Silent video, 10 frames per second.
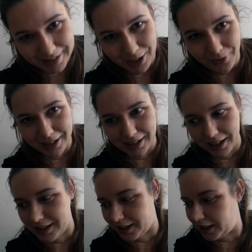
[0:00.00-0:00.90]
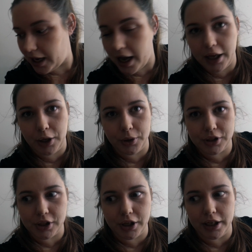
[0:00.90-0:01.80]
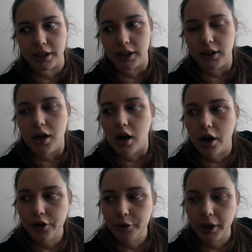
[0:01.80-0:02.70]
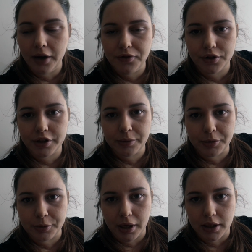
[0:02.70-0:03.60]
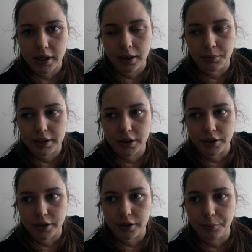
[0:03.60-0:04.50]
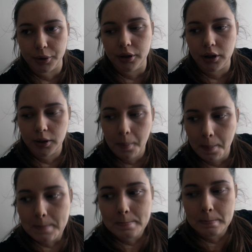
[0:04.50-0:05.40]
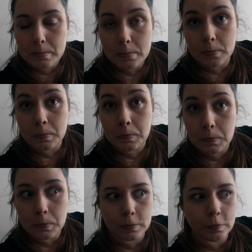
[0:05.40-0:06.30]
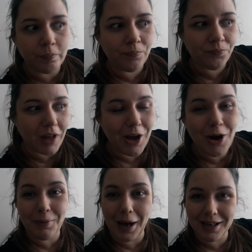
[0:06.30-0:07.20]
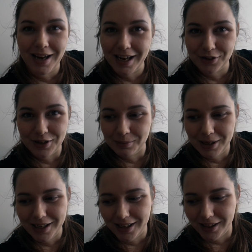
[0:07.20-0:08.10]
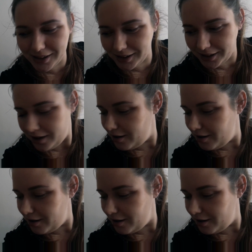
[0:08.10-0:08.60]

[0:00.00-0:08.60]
So exciting. Are you all sorted? Oh, it'll be after Christmas by the time this goes up. I hope you had a nice Christmas.